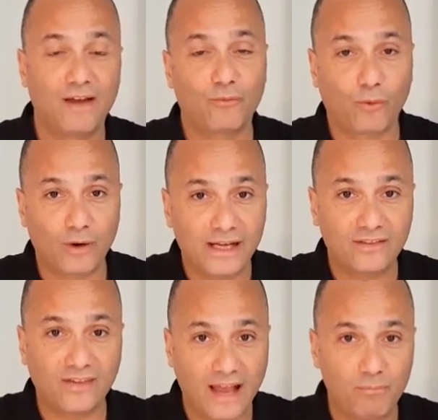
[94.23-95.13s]
For an
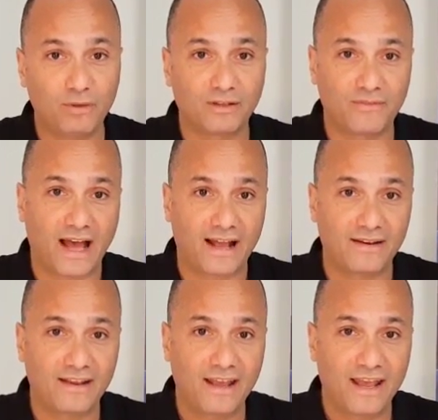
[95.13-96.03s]
example of
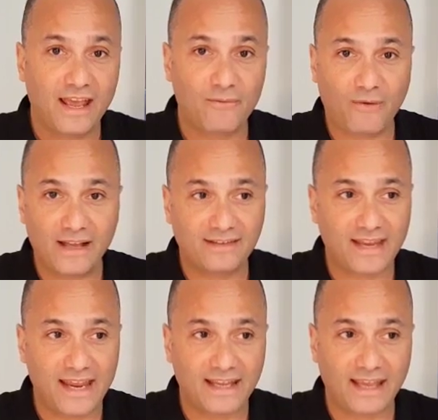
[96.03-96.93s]
that, if I
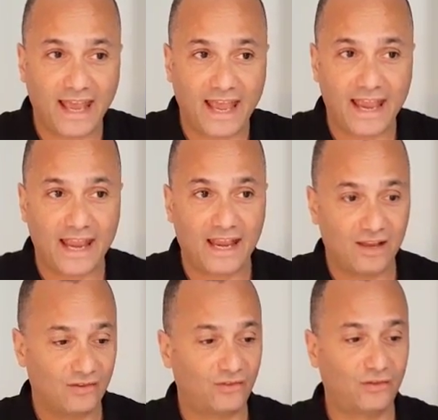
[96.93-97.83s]
take
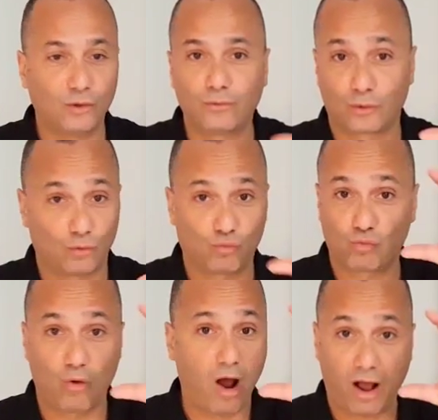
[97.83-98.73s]
a silver
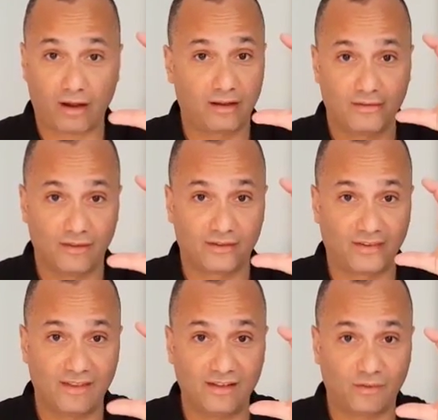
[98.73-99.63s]
rock that's
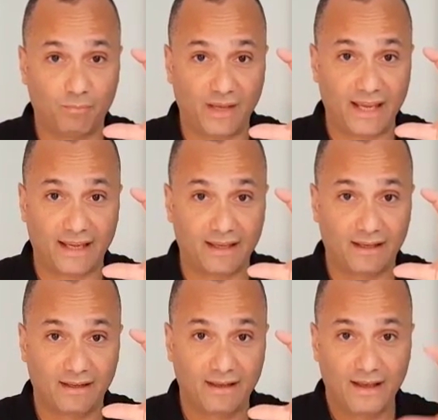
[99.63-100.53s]
this big,